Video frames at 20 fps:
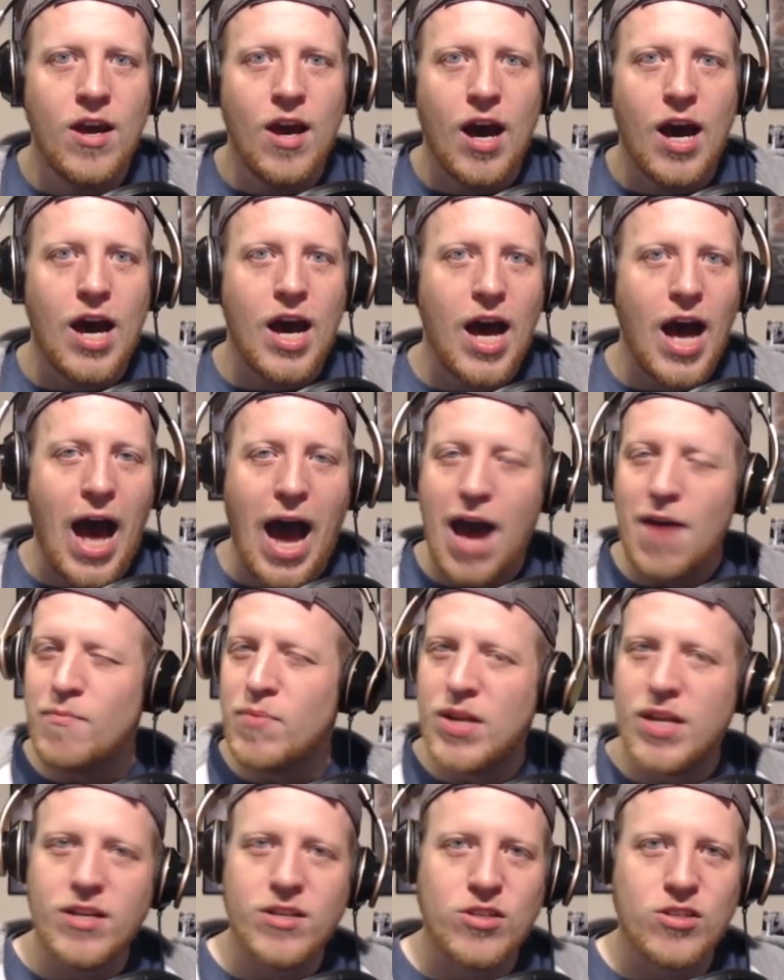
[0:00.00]
Uh, I've
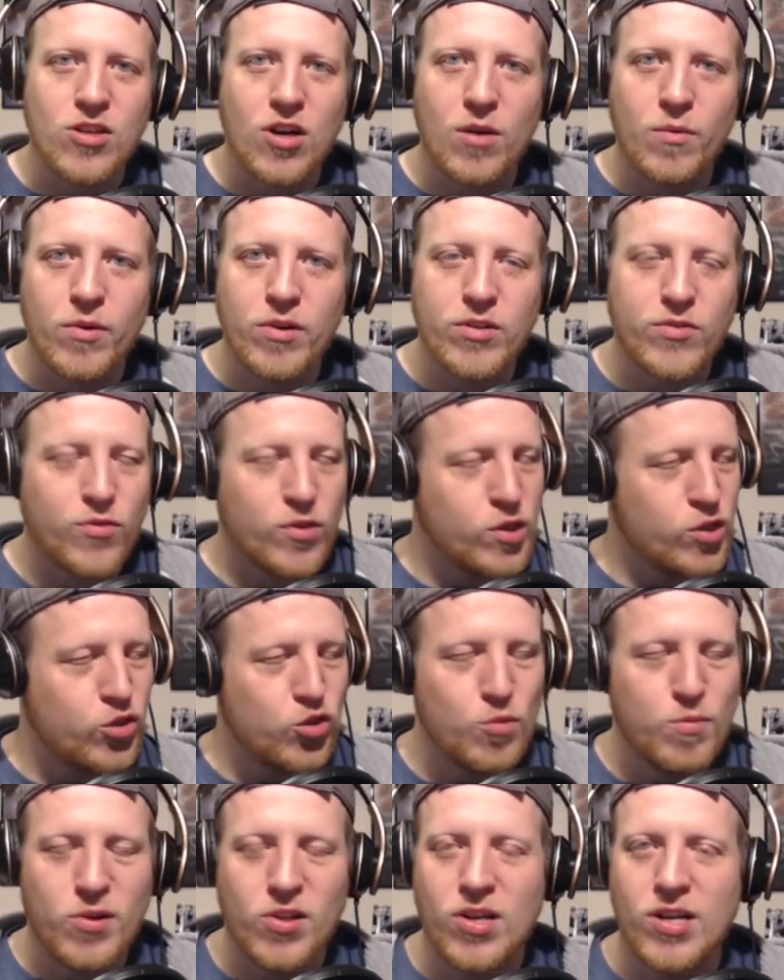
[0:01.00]
been into Star Wars for a
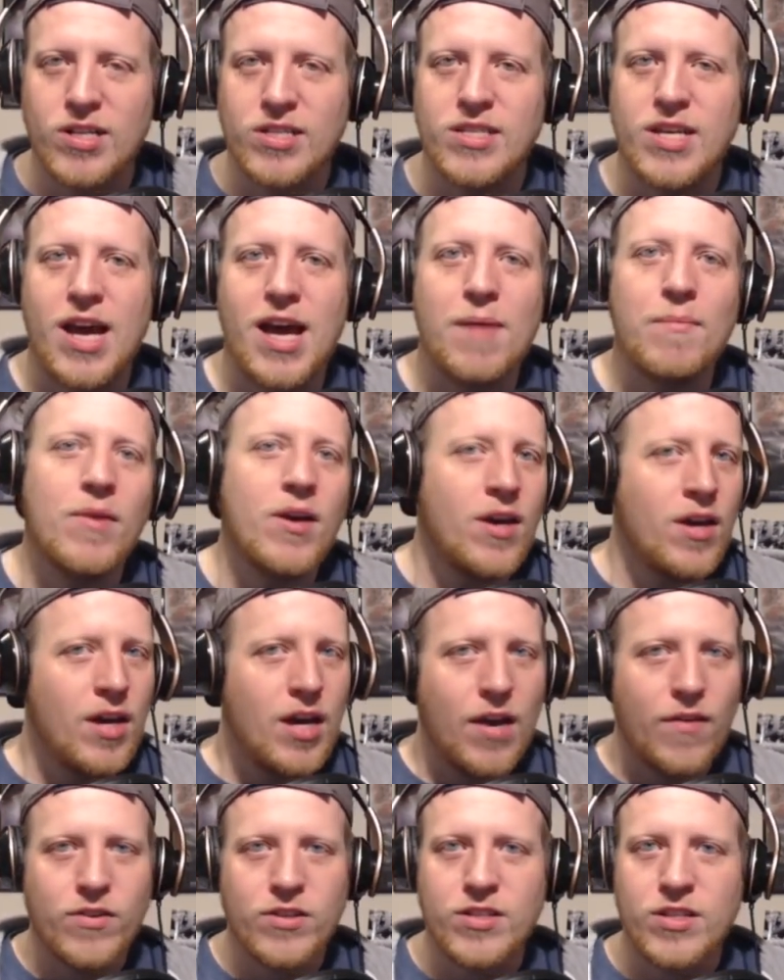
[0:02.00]
super long time,
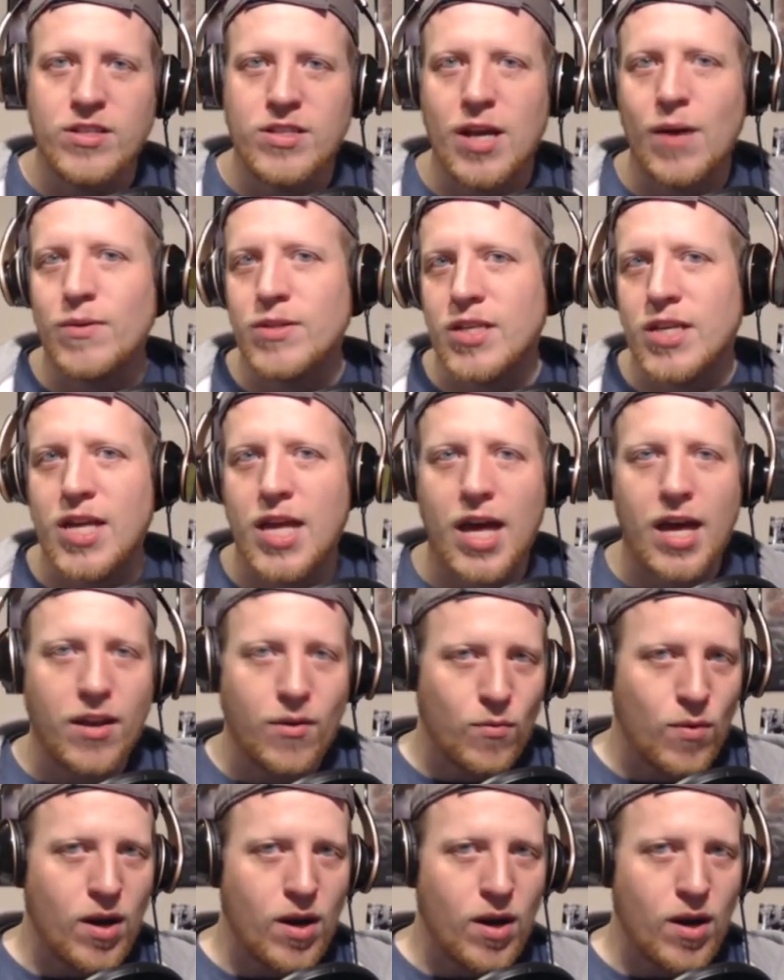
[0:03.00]
ever since I was a kid.